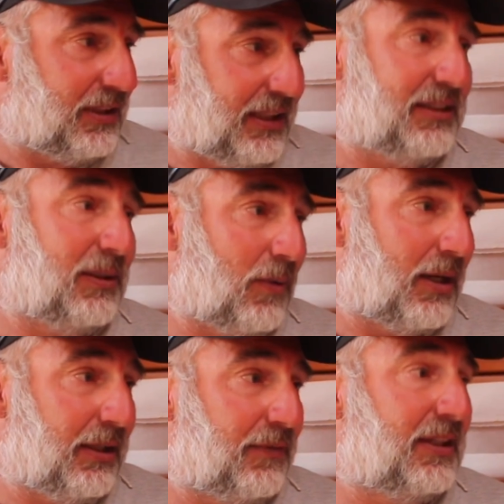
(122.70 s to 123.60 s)
easy
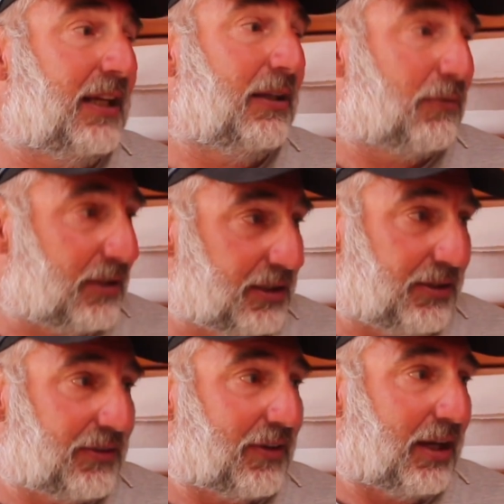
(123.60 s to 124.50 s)
way of getting rid
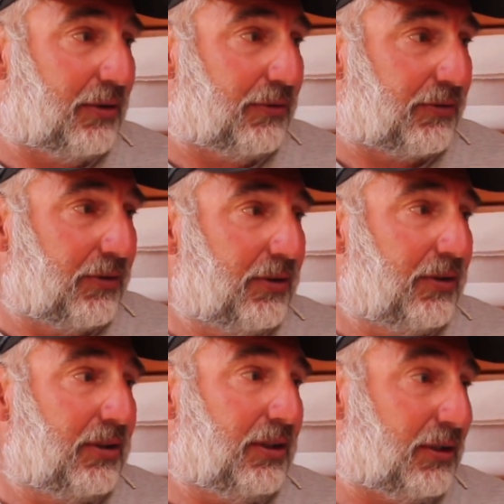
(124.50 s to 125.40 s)
of the sails.
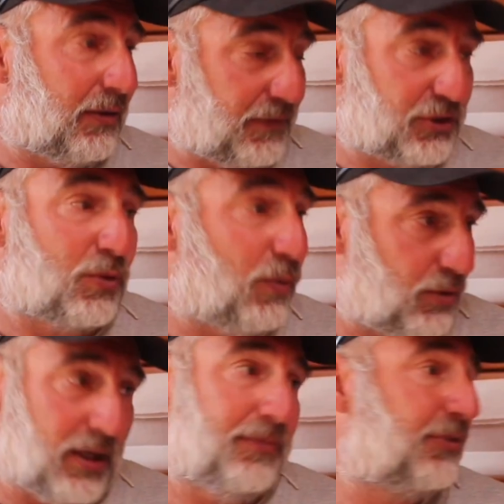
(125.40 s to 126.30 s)
If a
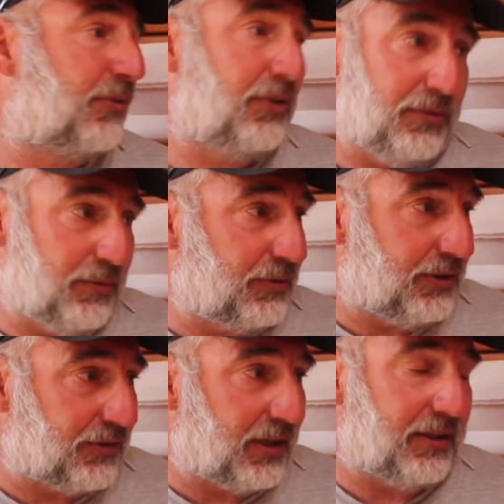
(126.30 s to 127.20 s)
squall comes through or
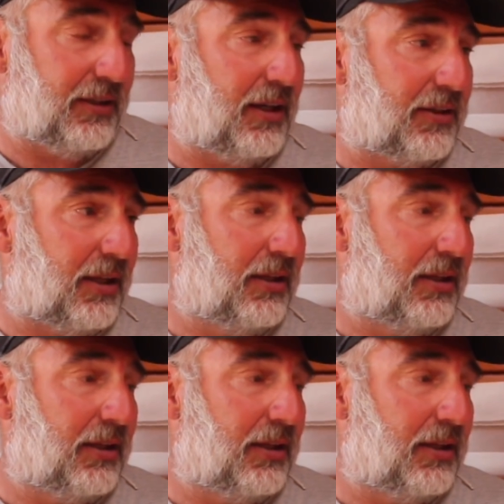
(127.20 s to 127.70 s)
this, that, and the other.